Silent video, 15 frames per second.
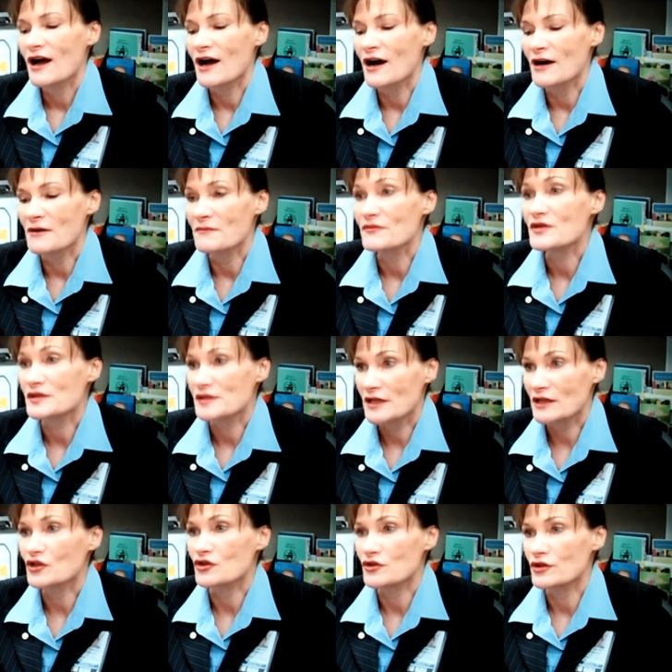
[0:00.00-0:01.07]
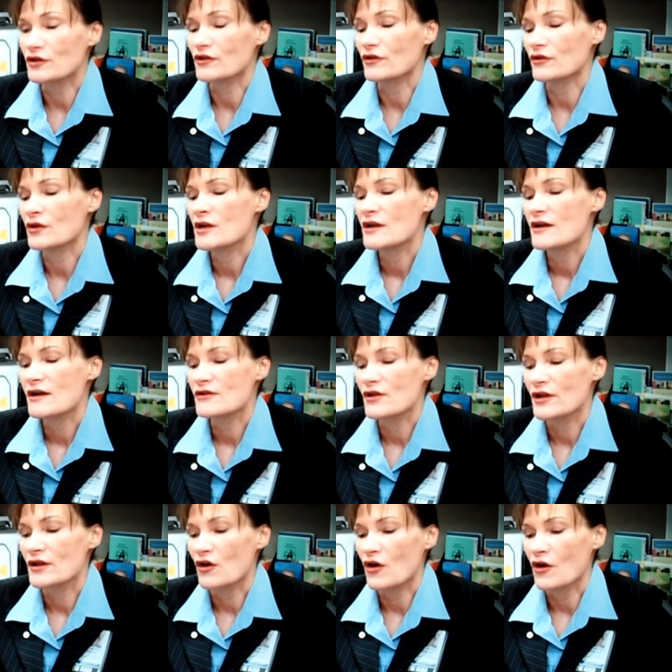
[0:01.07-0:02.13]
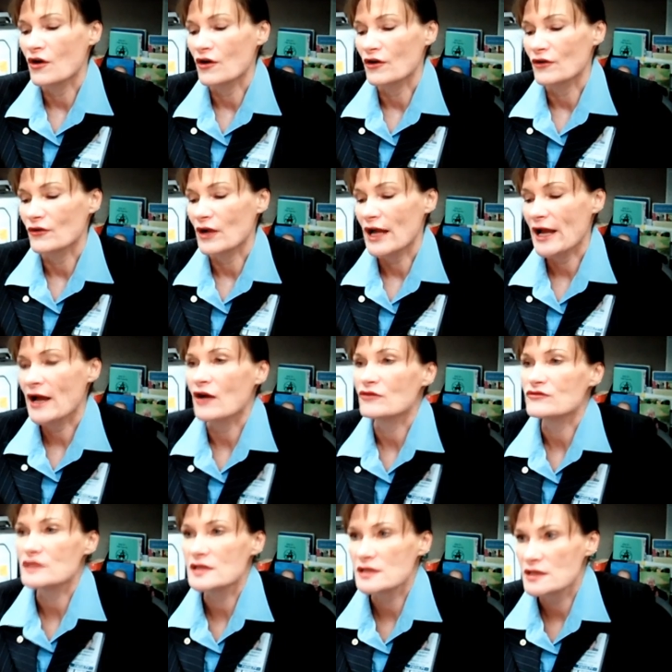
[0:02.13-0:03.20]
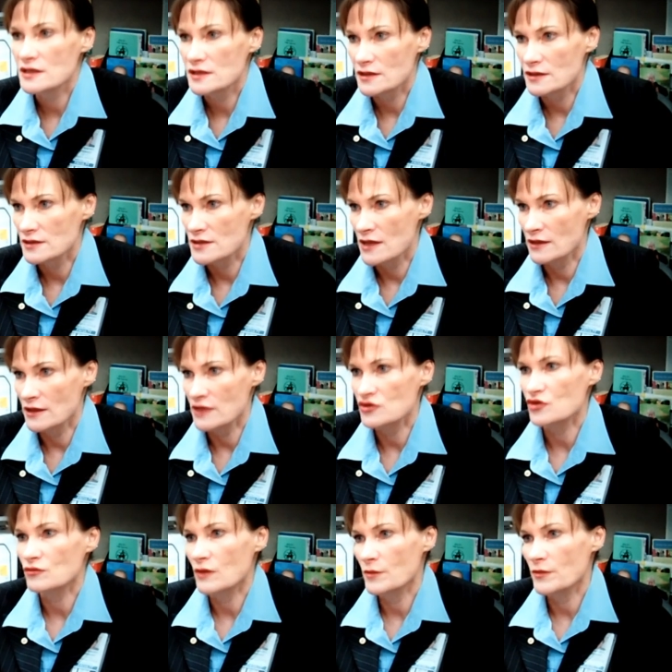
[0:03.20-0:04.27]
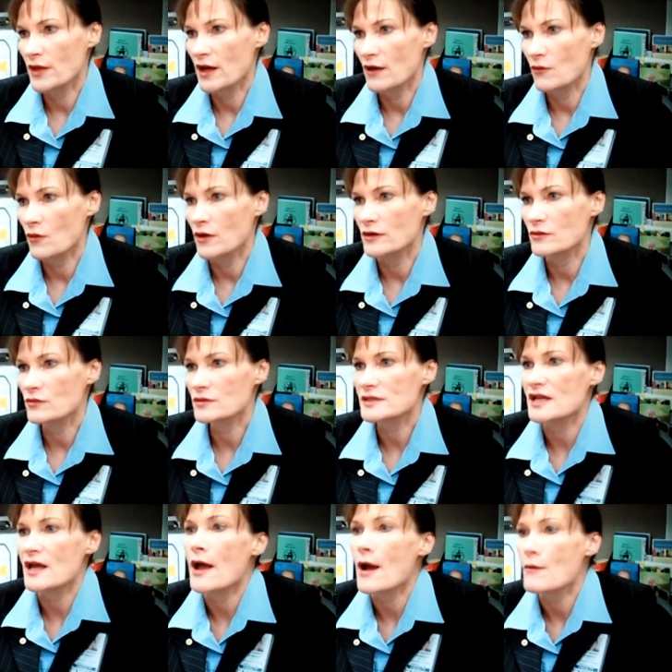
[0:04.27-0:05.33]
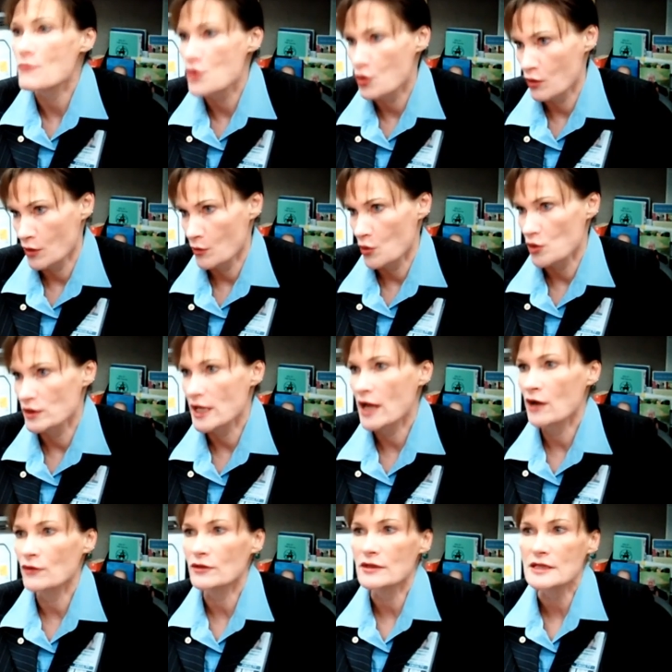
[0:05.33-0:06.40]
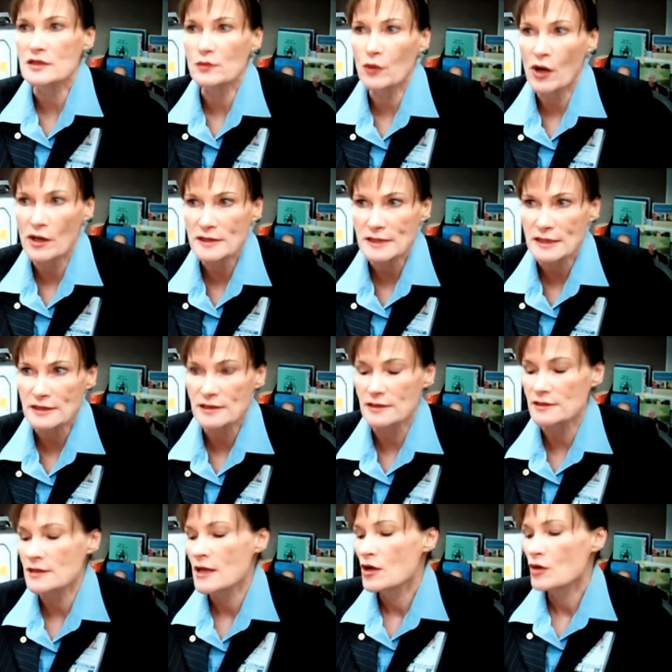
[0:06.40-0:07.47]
Uh, the second year eh, are how diseases then interrupt that. What what's abnormal, and how do these processes